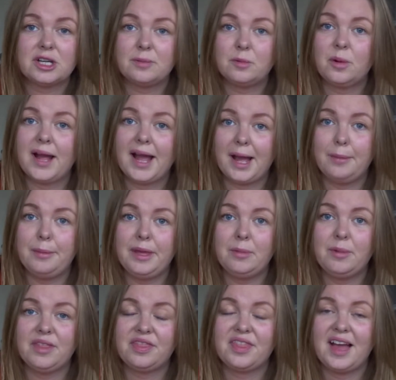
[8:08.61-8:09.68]
I'm quite happy
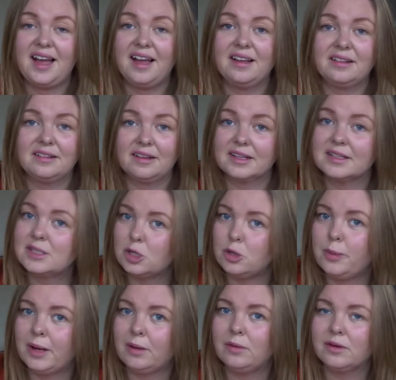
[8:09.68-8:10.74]
with that, like 2
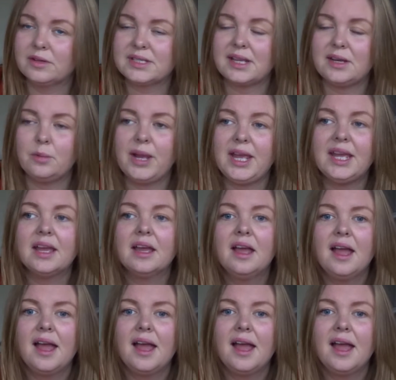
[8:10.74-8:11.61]
pound loss in a week.